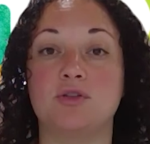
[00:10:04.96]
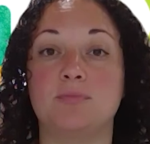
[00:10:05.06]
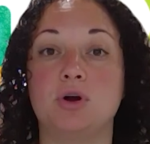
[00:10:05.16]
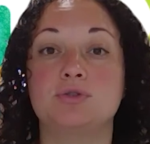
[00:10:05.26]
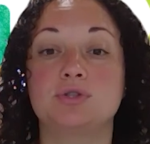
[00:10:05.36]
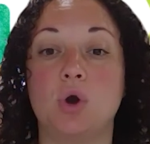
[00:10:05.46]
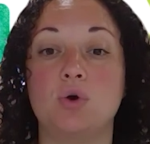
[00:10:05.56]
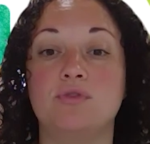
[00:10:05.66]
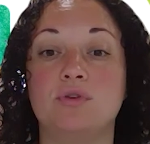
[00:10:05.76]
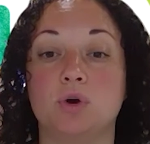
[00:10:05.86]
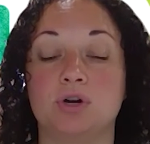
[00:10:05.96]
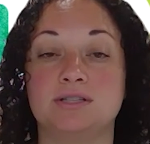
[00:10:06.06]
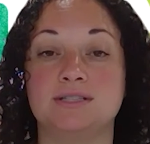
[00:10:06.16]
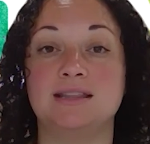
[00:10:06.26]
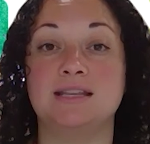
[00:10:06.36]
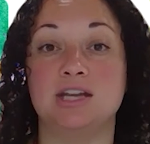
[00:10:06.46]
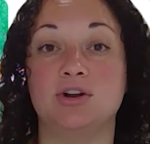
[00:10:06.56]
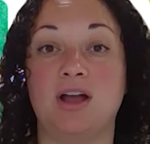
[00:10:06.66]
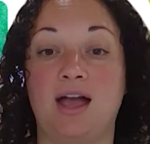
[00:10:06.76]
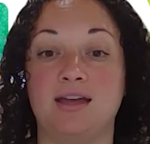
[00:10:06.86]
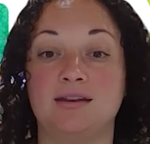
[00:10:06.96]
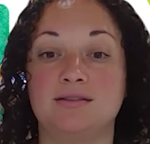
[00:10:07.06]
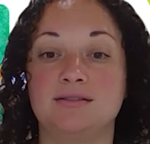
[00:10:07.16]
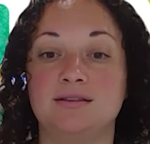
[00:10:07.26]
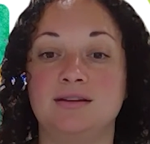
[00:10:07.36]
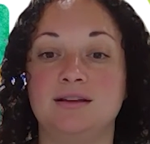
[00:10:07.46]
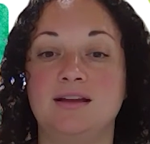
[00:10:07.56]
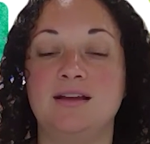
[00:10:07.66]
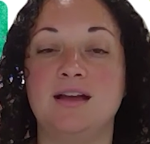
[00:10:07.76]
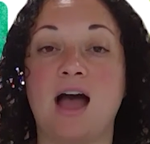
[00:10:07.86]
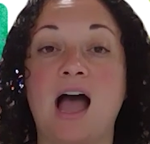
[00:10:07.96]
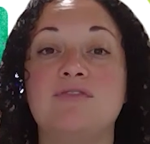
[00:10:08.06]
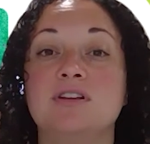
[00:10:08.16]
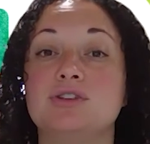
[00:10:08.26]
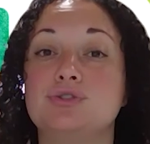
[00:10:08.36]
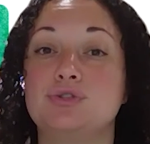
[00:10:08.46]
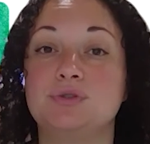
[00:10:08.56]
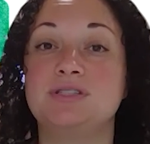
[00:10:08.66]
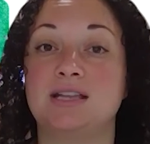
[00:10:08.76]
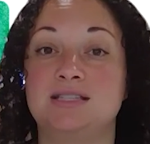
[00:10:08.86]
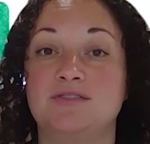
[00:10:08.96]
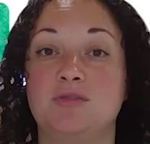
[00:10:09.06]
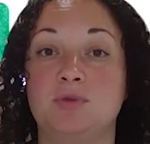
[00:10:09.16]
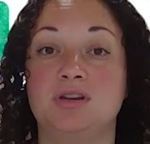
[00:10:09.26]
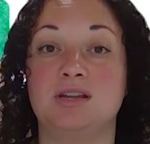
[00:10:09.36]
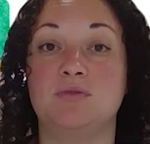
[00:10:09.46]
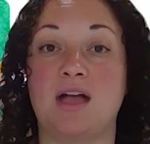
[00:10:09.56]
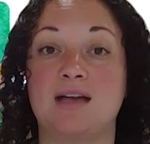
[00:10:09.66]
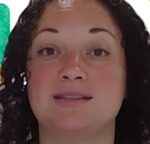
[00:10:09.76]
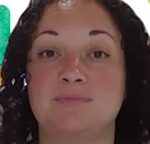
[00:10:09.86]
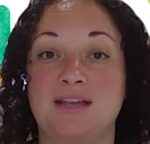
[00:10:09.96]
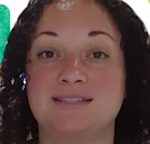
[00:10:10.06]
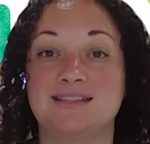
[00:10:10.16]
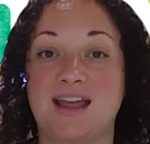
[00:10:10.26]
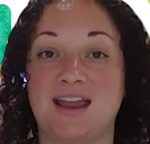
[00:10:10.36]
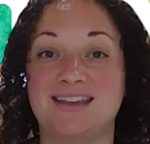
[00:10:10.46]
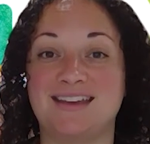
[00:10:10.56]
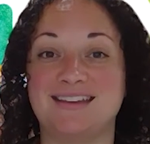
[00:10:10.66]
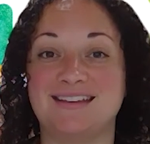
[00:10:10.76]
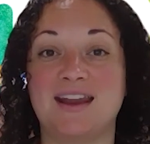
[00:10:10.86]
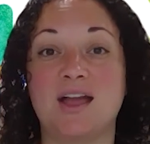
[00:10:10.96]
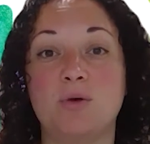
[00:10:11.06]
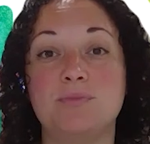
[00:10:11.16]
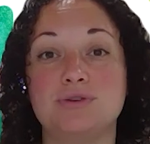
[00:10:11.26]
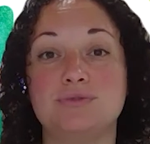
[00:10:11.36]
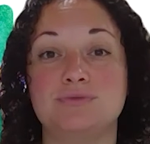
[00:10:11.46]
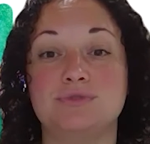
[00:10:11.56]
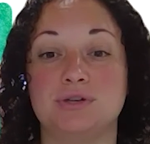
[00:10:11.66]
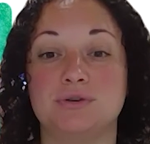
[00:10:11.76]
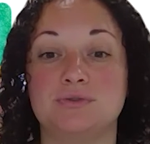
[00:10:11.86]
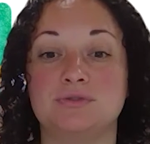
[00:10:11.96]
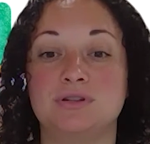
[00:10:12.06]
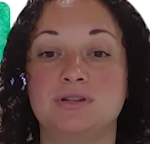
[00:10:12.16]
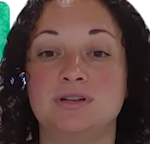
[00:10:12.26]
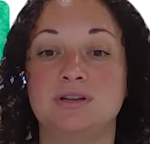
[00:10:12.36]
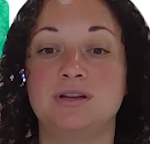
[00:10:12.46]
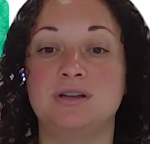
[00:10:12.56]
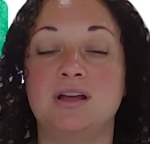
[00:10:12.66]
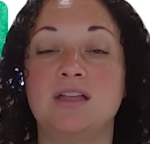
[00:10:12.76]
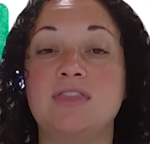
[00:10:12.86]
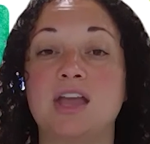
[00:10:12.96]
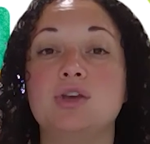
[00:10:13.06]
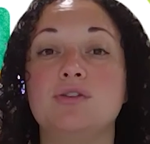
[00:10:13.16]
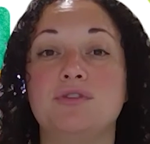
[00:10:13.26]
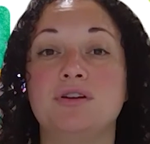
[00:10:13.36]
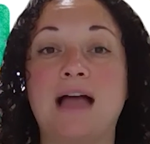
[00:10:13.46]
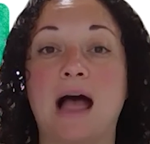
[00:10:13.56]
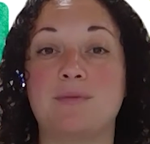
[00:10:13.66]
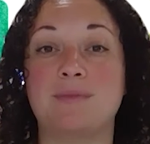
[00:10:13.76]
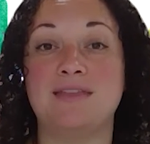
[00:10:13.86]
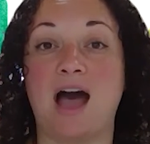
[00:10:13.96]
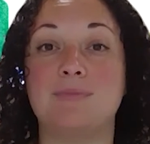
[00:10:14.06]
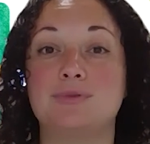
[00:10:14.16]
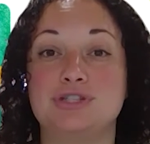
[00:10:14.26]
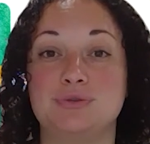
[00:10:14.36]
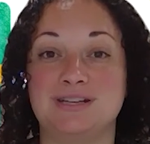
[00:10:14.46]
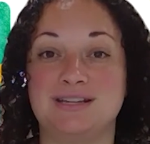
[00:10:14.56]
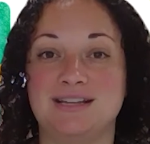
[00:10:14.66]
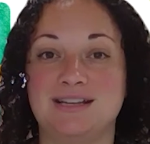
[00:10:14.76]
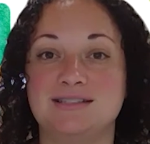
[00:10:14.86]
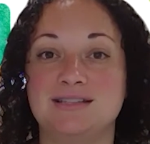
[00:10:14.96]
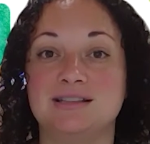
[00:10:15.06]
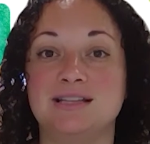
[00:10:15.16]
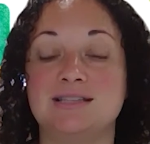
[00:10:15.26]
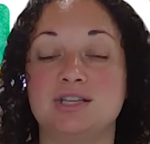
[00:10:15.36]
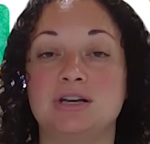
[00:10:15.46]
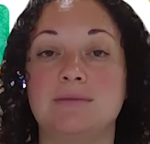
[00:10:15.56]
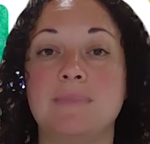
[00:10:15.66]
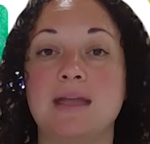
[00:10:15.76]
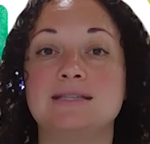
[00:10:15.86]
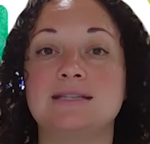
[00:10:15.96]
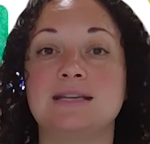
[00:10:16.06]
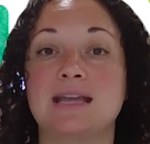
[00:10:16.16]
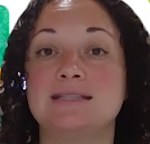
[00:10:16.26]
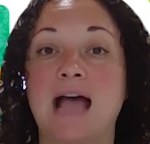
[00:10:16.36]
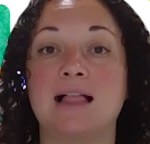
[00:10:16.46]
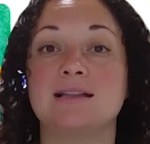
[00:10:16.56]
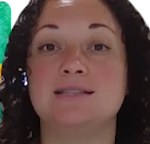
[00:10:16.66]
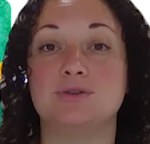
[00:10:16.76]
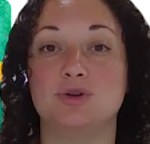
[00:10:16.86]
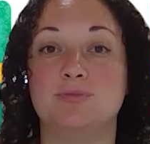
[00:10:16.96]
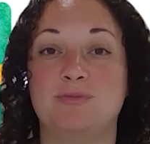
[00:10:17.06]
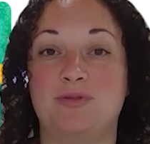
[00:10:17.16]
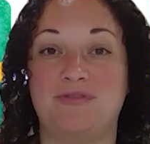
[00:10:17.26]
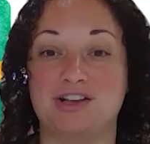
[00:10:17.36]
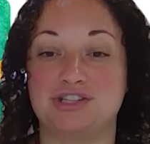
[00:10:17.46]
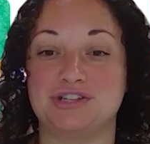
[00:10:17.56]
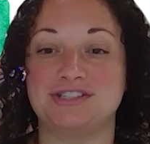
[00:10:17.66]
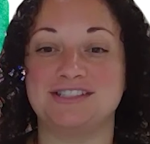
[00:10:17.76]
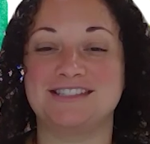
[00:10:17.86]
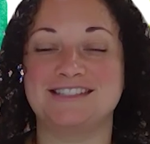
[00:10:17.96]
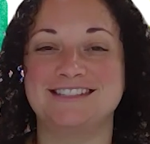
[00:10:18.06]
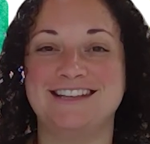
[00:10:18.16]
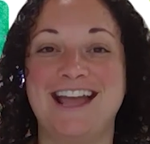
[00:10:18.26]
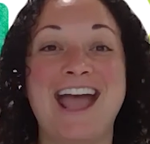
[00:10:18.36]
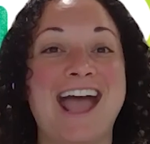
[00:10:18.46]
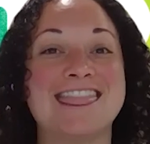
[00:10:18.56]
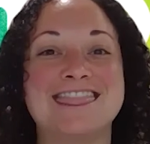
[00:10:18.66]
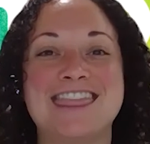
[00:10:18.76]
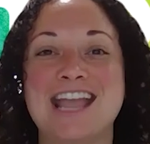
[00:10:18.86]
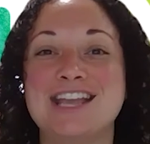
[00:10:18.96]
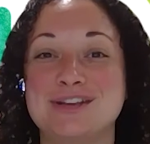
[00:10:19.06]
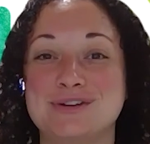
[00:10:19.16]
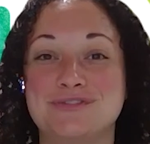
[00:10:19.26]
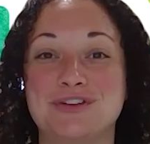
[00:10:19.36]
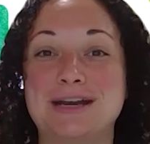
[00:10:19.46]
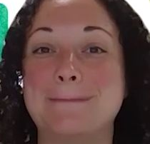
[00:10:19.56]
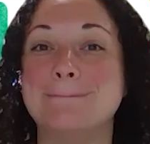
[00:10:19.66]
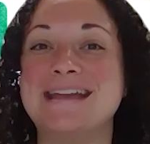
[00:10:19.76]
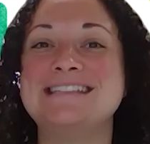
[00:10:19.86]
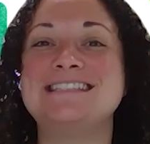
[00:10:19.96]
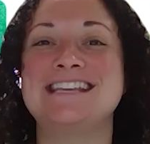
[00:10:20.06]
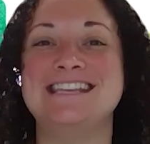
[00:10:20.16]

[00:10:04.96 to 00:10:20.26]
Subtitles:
the post-COVID world in the year ahead. I feel a true sense of community with SMPS Connecticut, and I hope you do too. Thank you for allowing me the opportunity to lead such an amazing and talented group of professionals. And thank you for an amazing